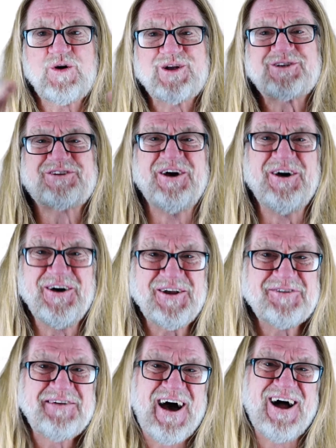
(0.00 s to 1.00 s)

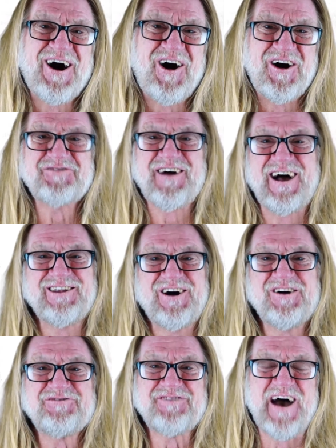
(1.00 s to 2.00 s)
concerned about high fat,
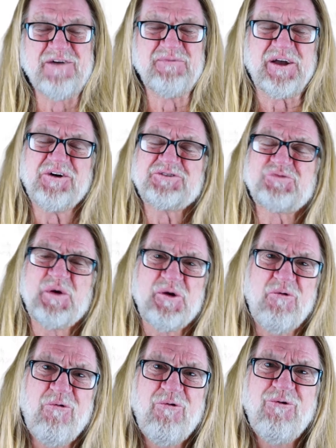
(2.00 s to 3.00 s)
low fat because
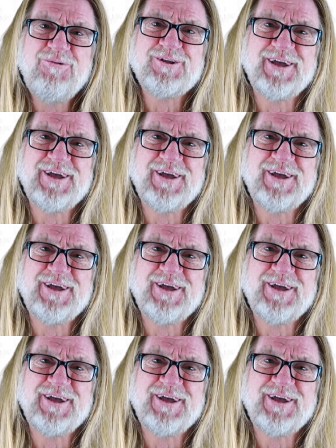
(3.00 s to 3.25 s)
we're all